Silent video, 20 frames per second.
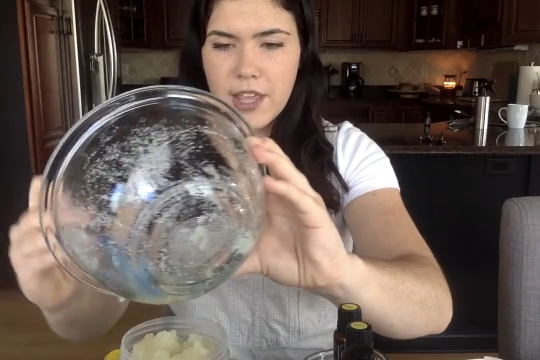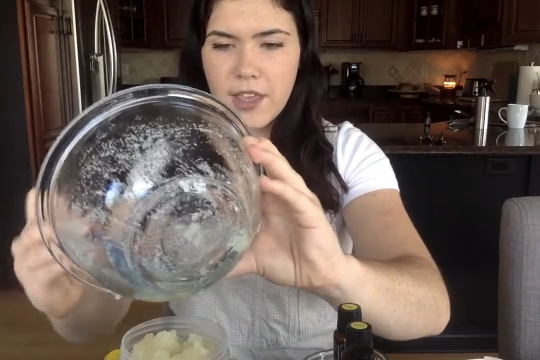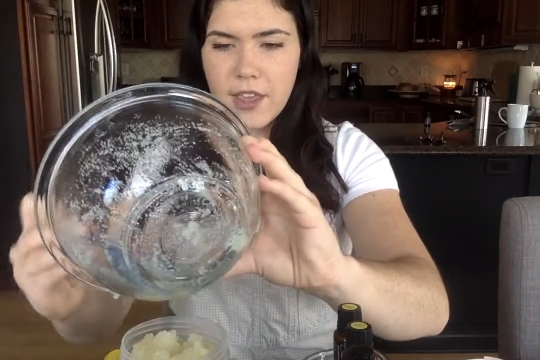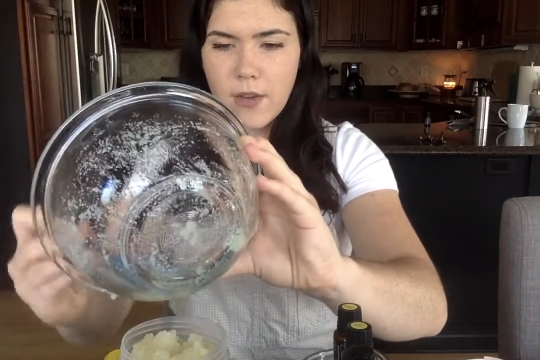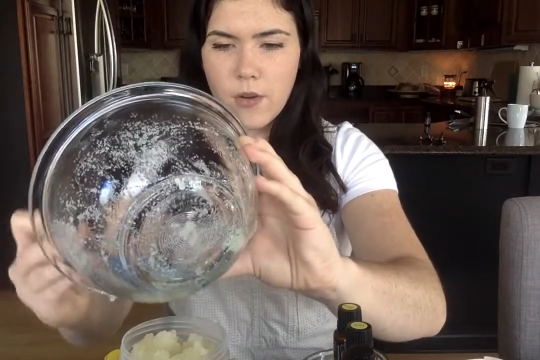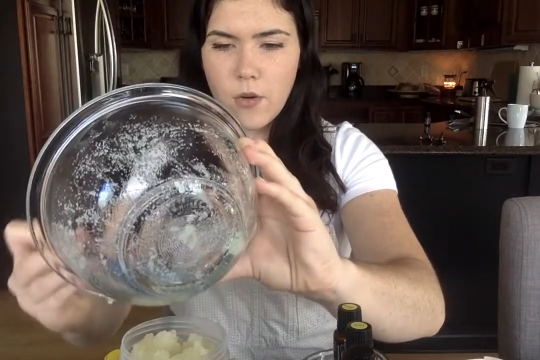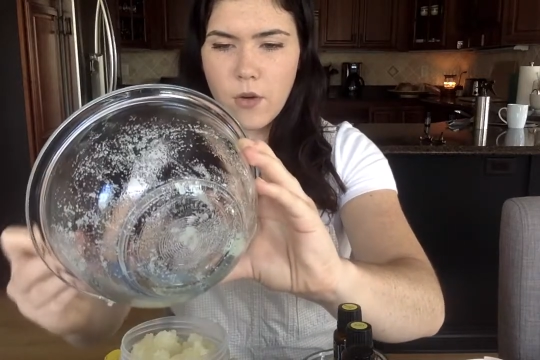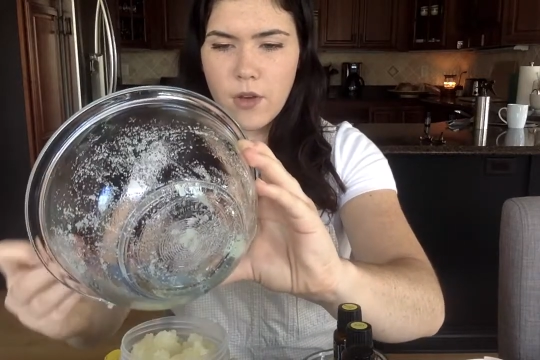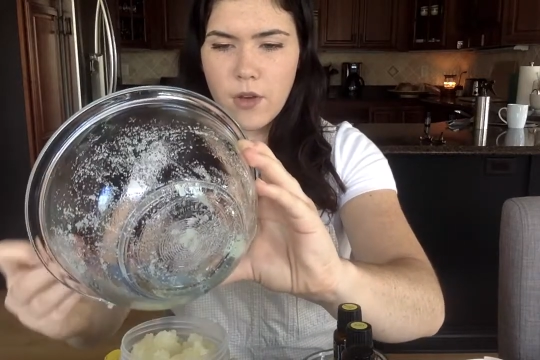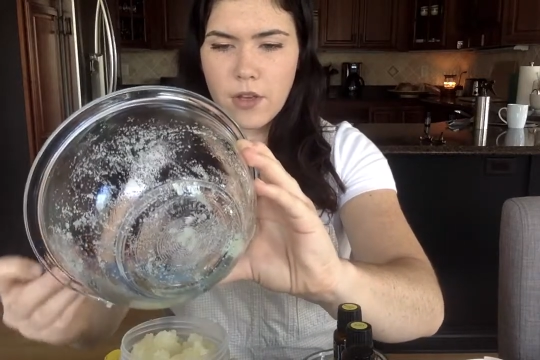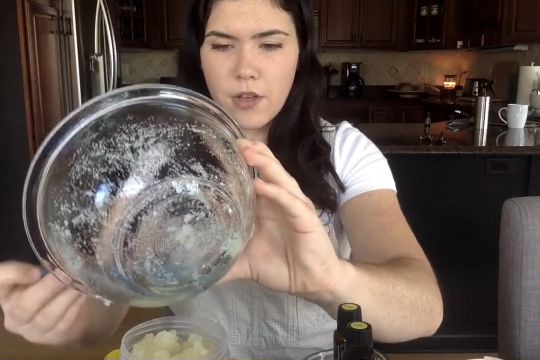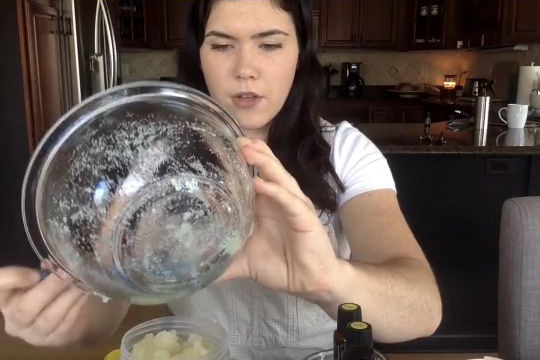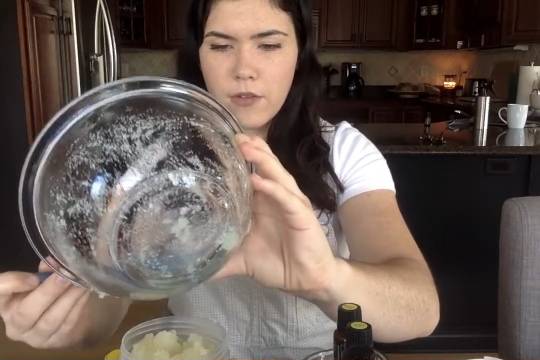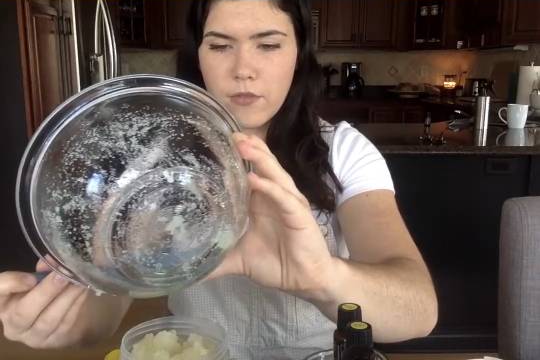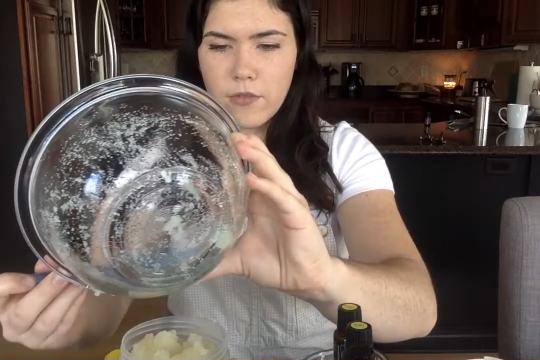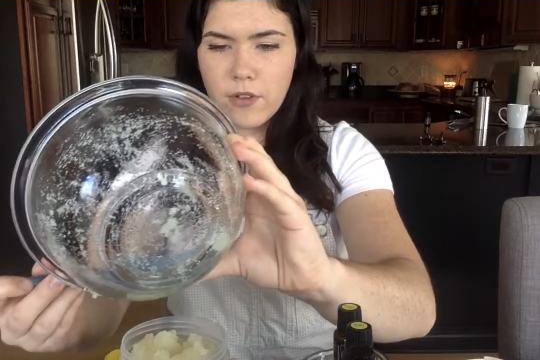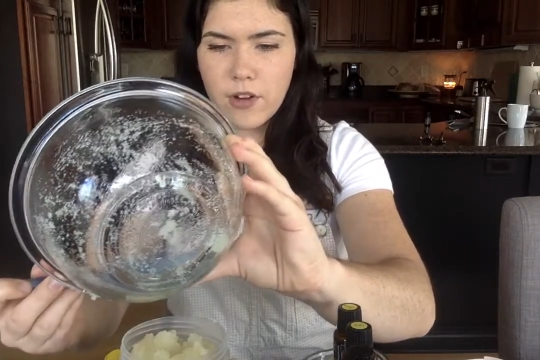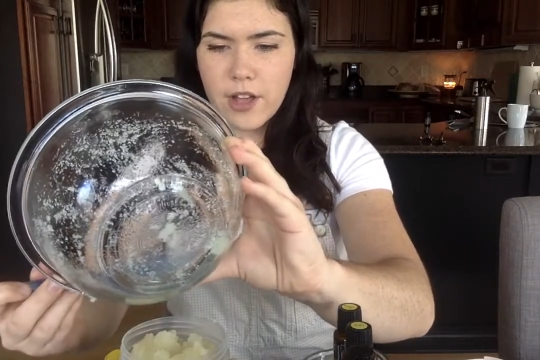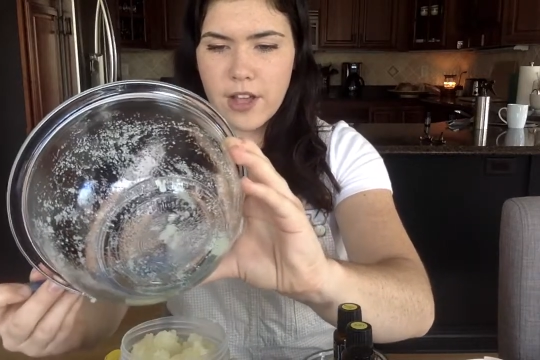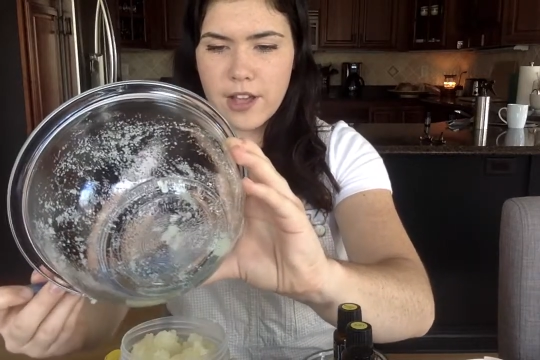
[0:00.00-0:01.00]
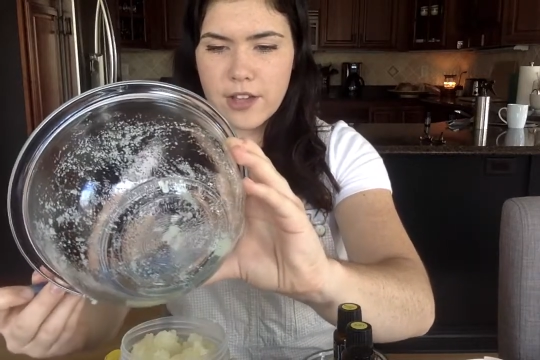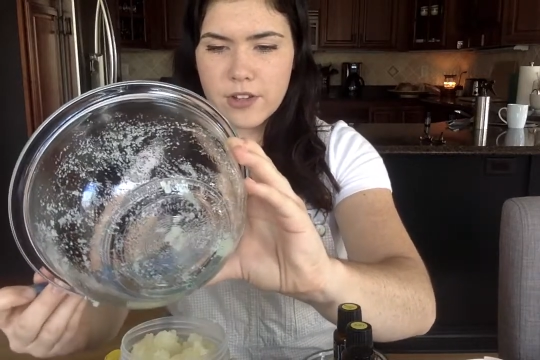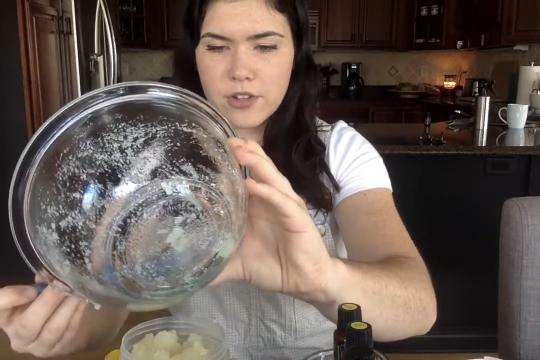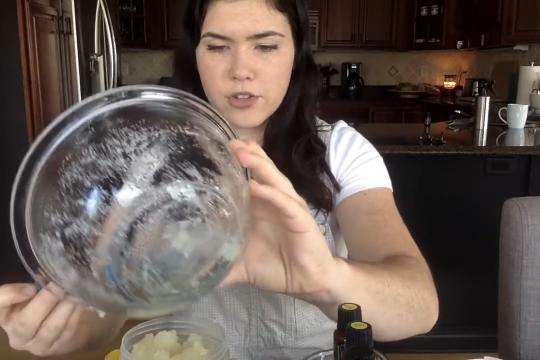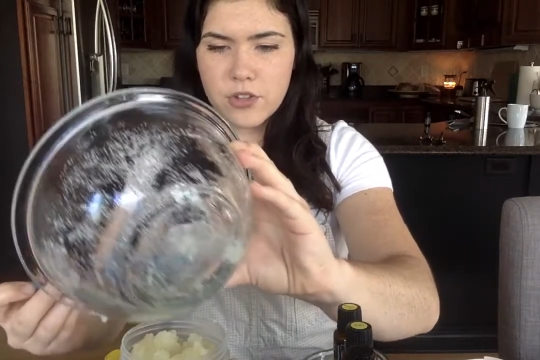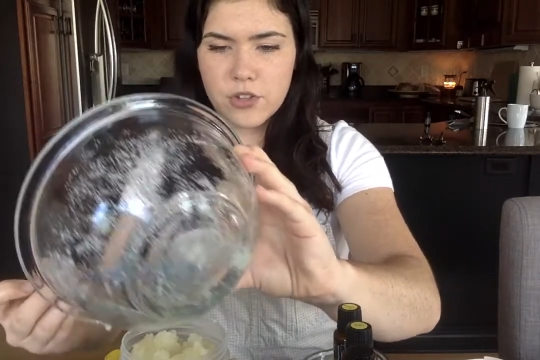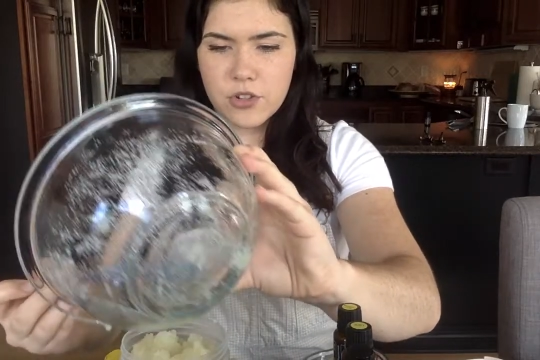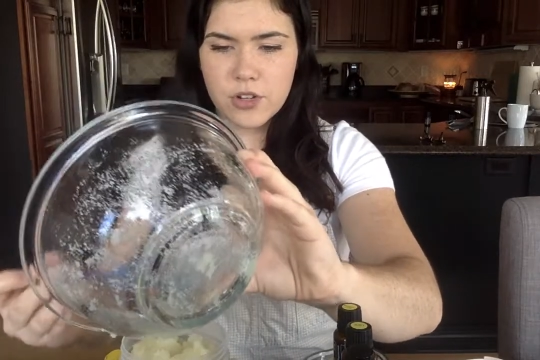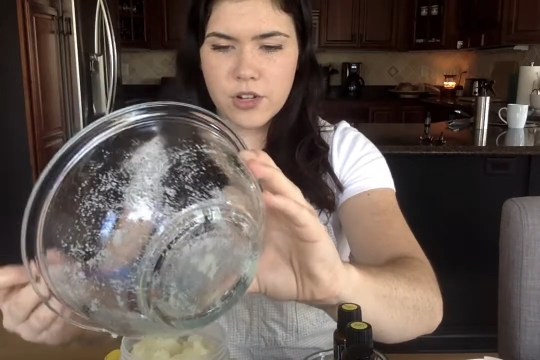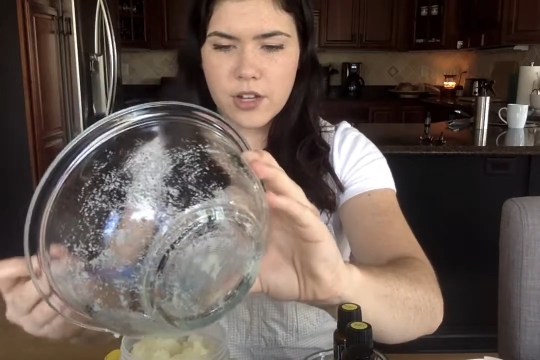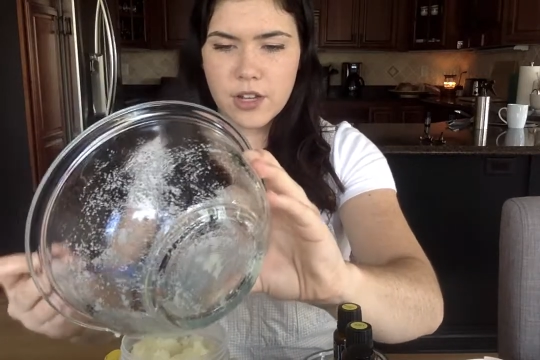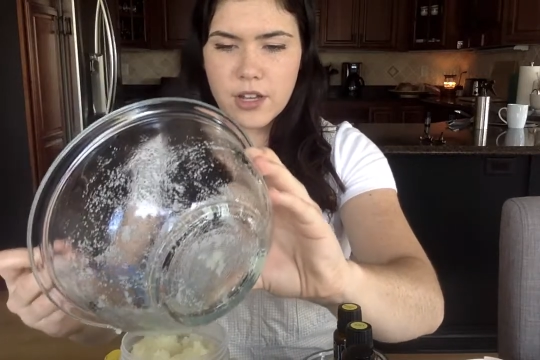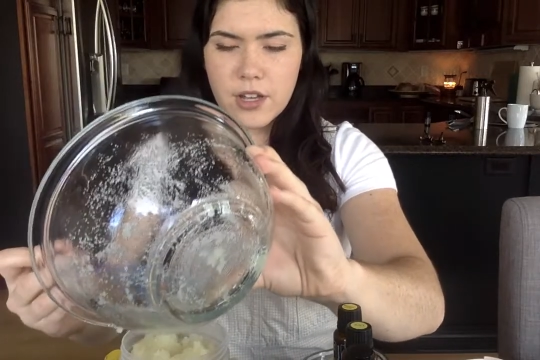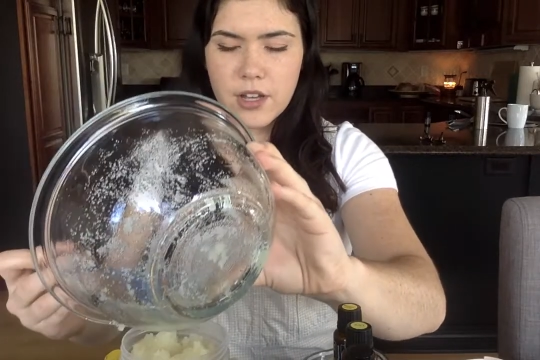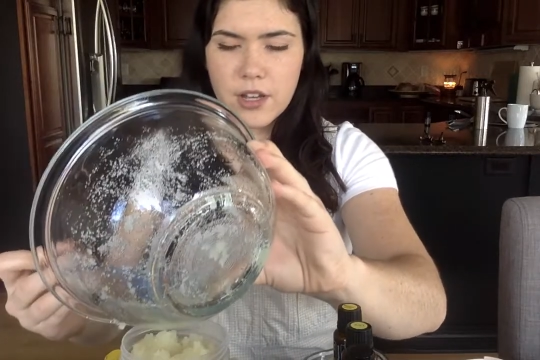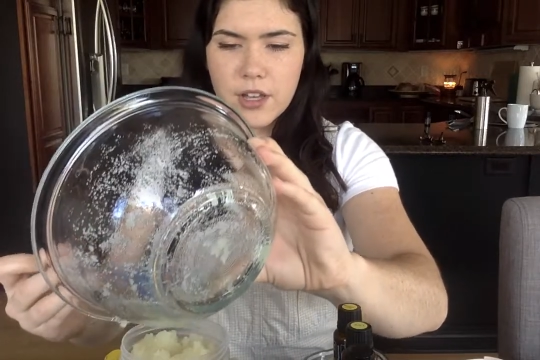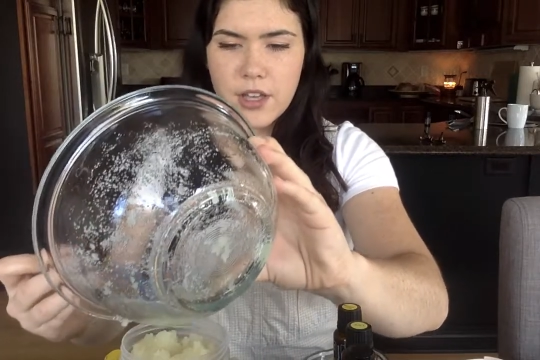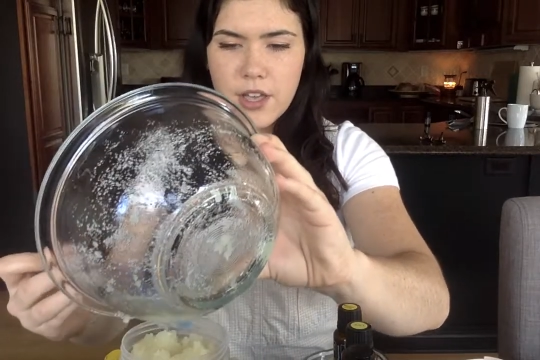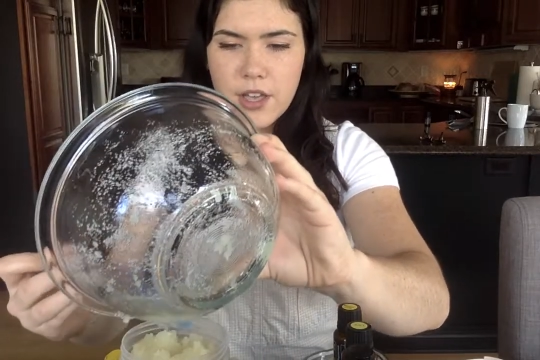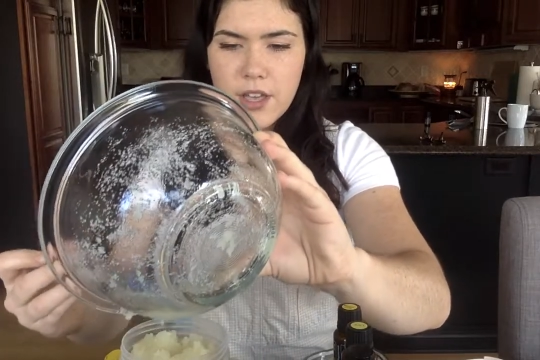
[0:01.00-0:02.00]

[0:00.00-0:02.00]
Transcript: E oil for extra